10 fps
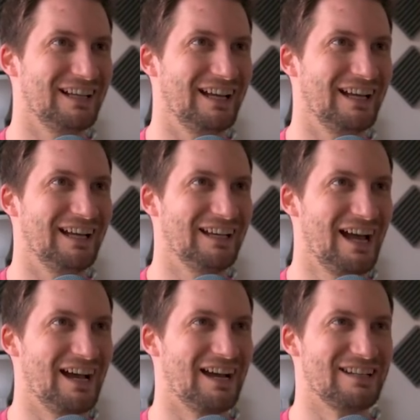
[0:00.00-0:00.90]

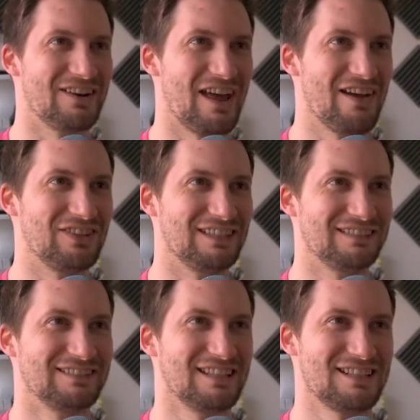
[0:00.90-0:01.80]
I don't have
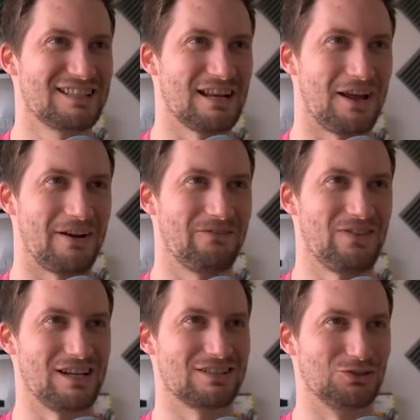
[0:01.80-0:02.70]
it. It just said like
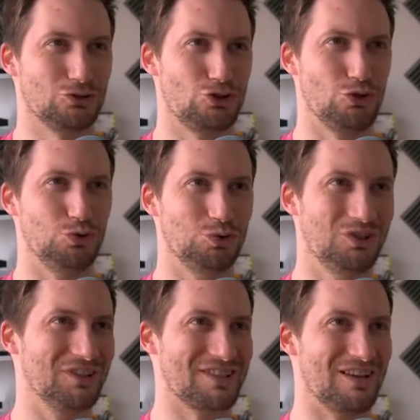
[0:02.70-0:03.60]
fix or do
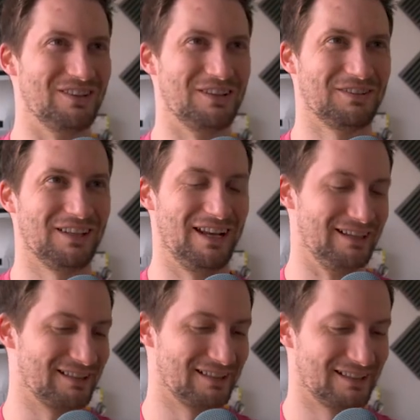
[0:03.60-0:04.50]
or something like